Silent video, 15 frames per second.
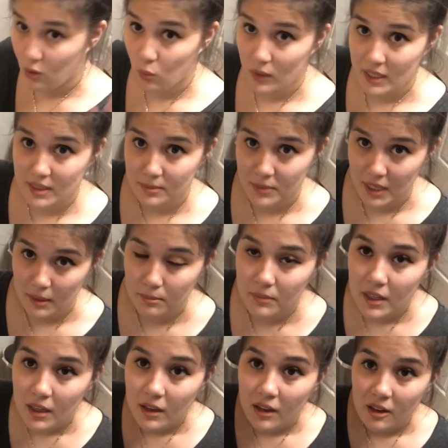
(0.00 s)
whisked up.
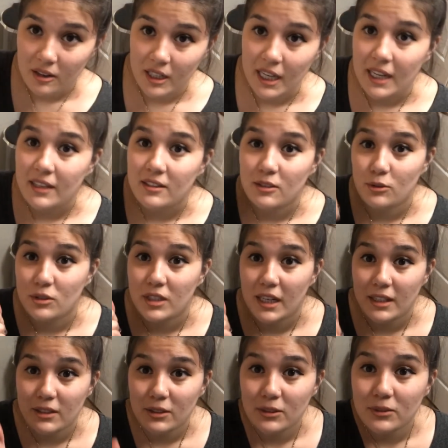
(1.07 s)
Okay, so
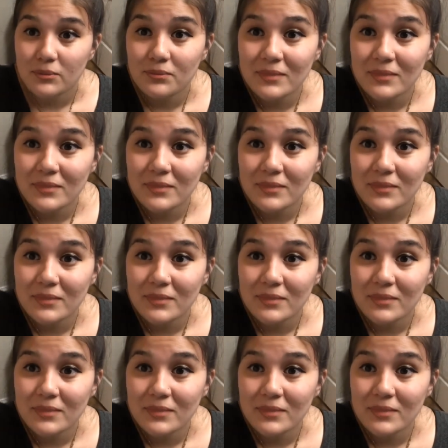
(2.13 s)
stay tuned.